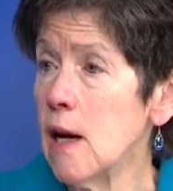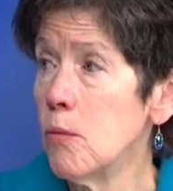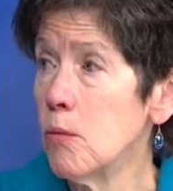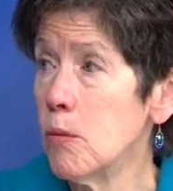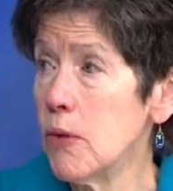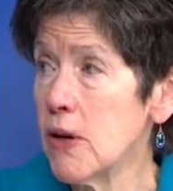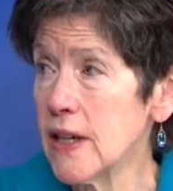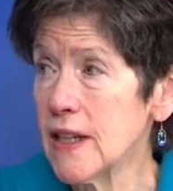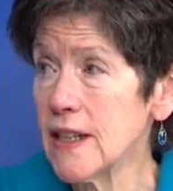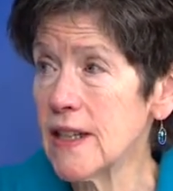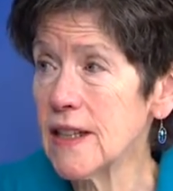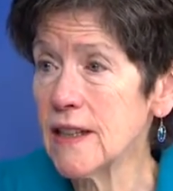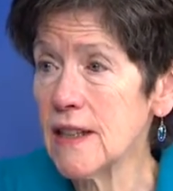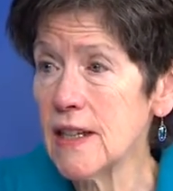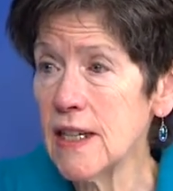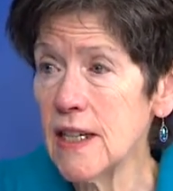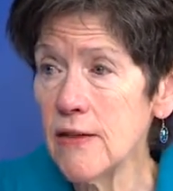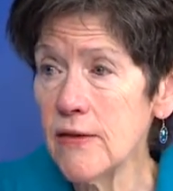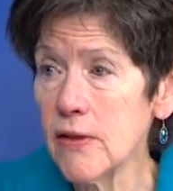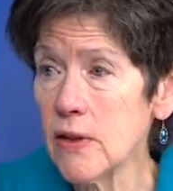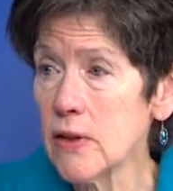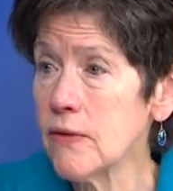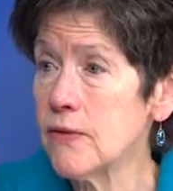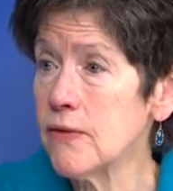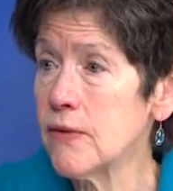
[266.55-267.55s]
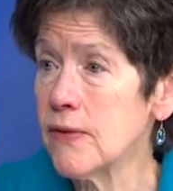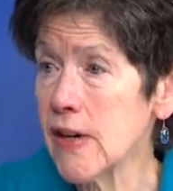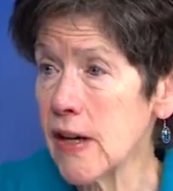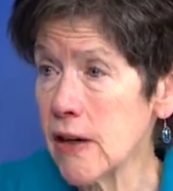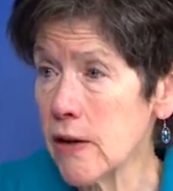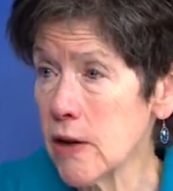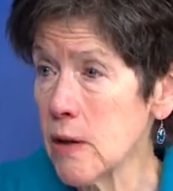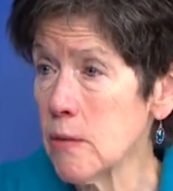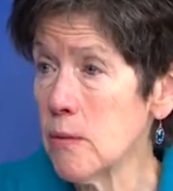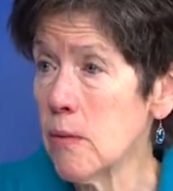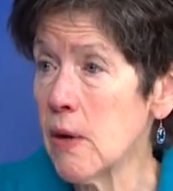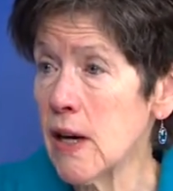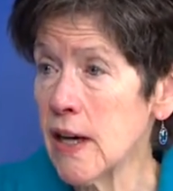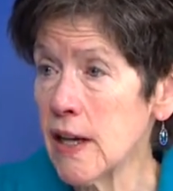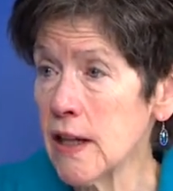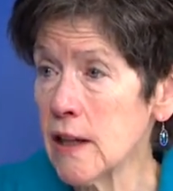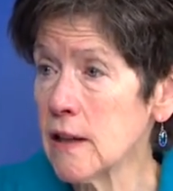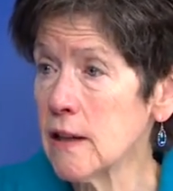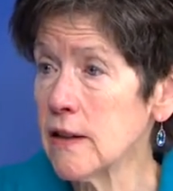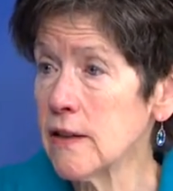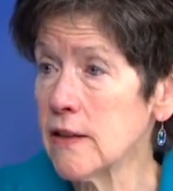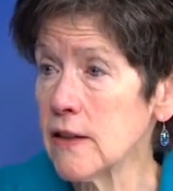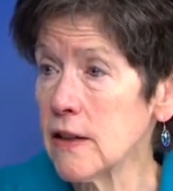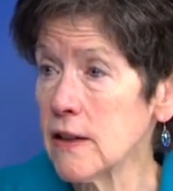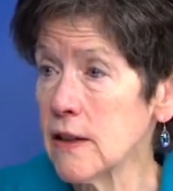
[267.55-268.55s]
But even very
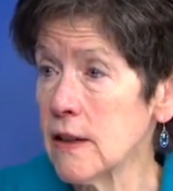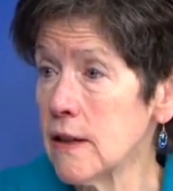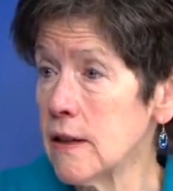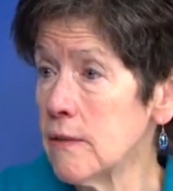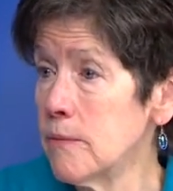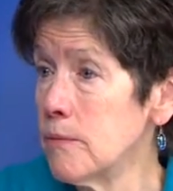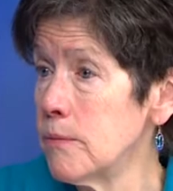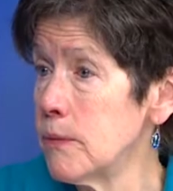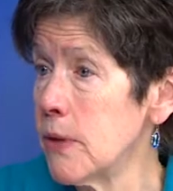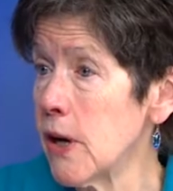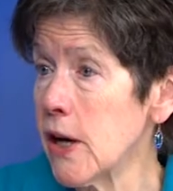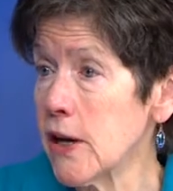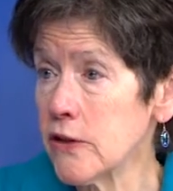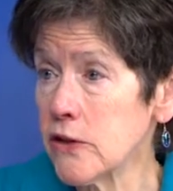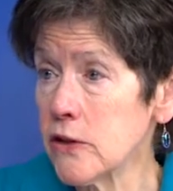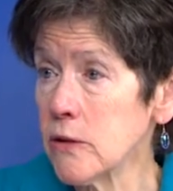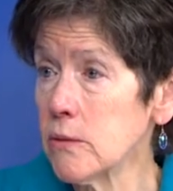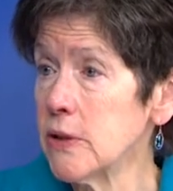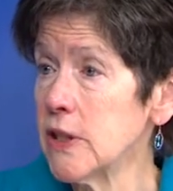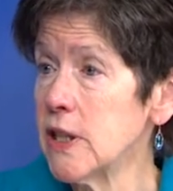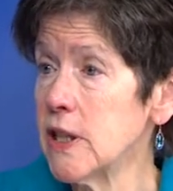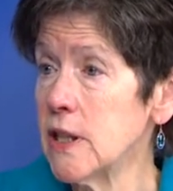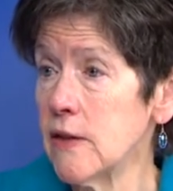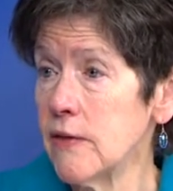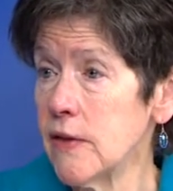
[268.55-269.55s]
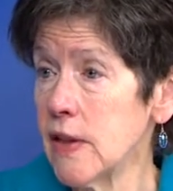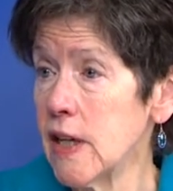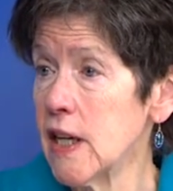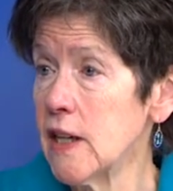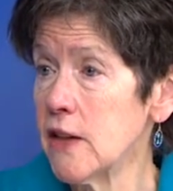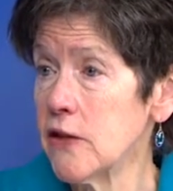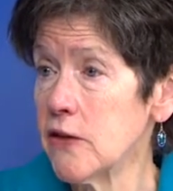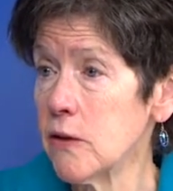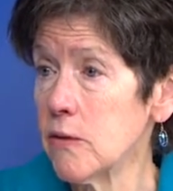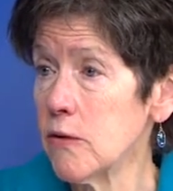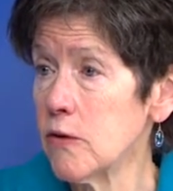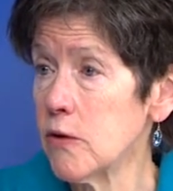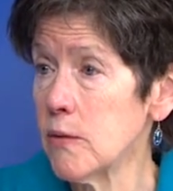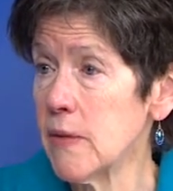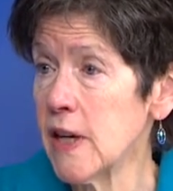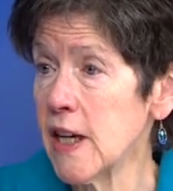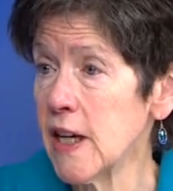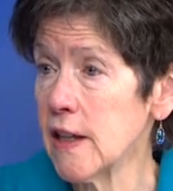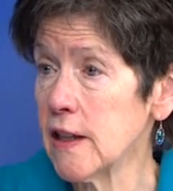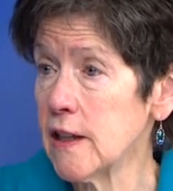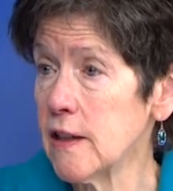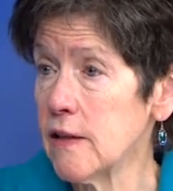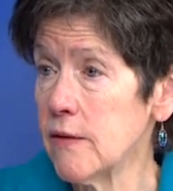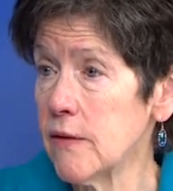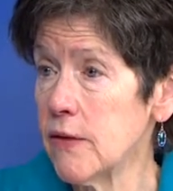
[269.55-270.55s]
mild, possibly even
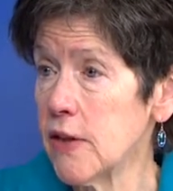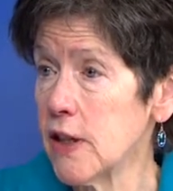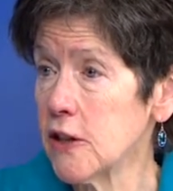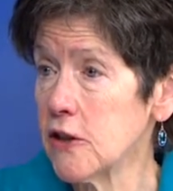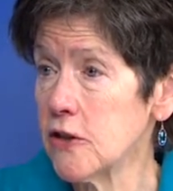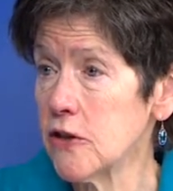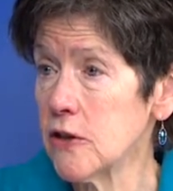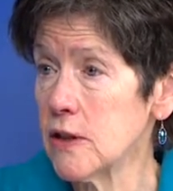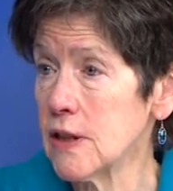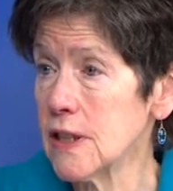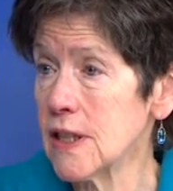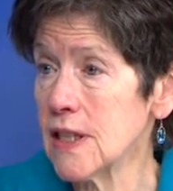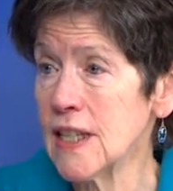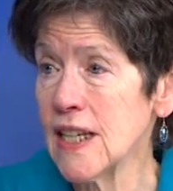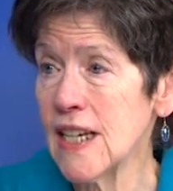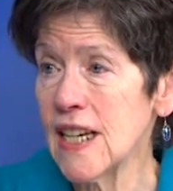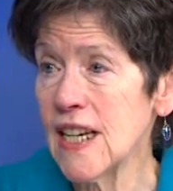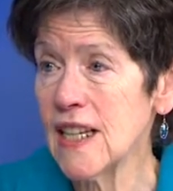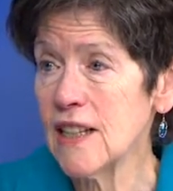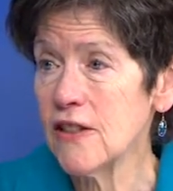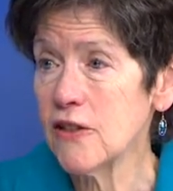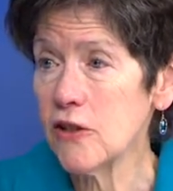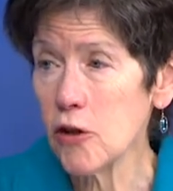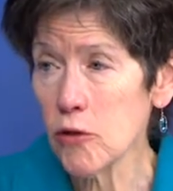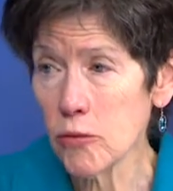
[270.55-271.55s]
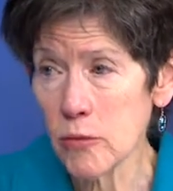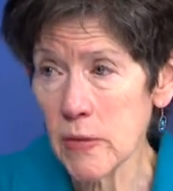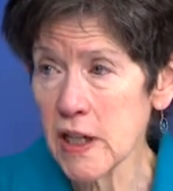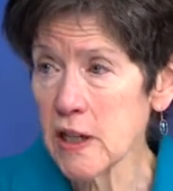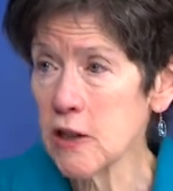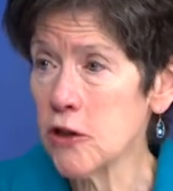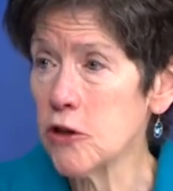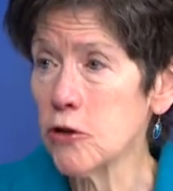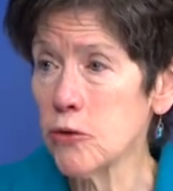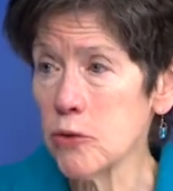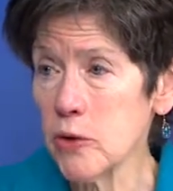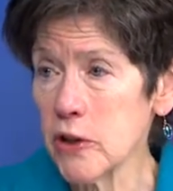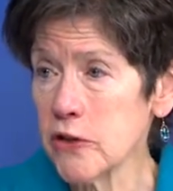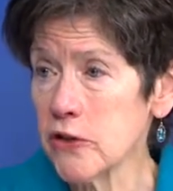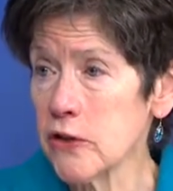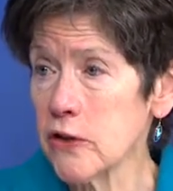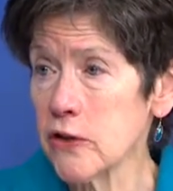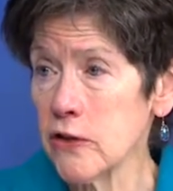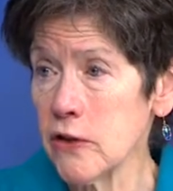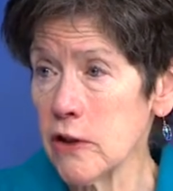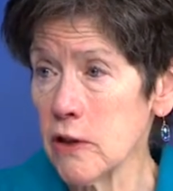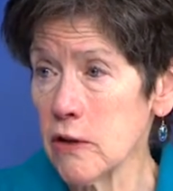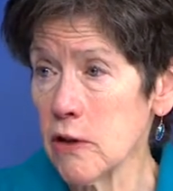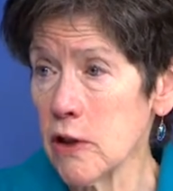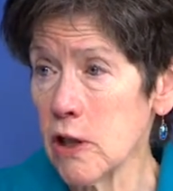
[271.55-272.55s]
asymptomatic infections don't make your risk
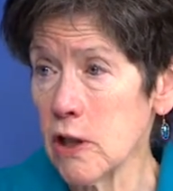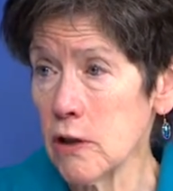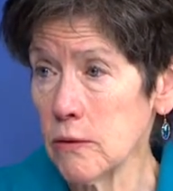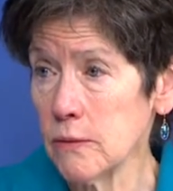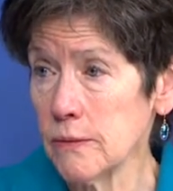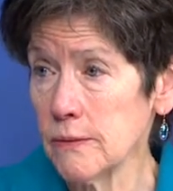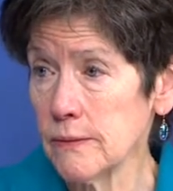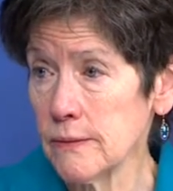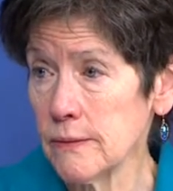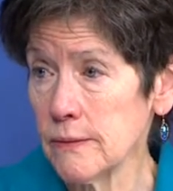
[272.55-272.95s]
zero.